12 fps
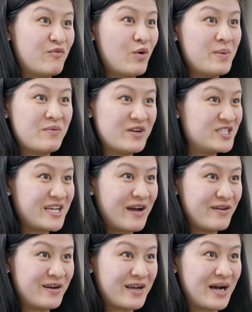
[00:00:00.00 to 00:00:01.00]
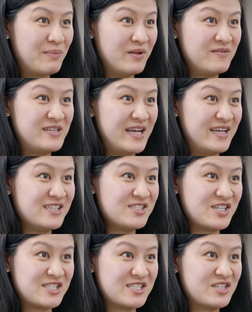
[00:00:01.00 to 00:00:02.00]
We'll be reaching out in a couple of days
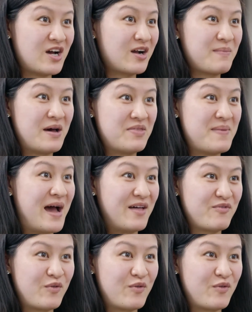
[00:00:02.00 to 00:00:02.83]
just to talk about the path